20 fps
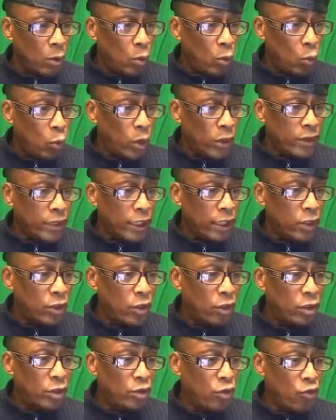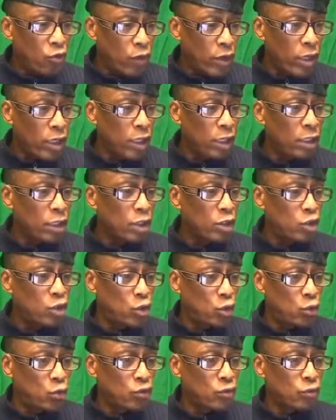What's a good green
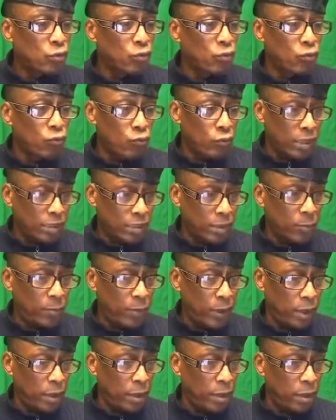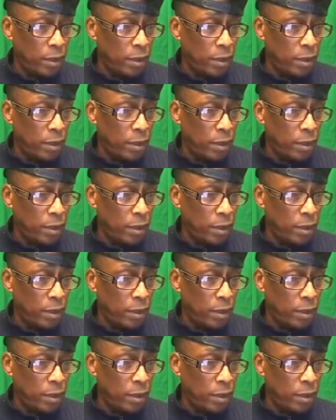juice recipe?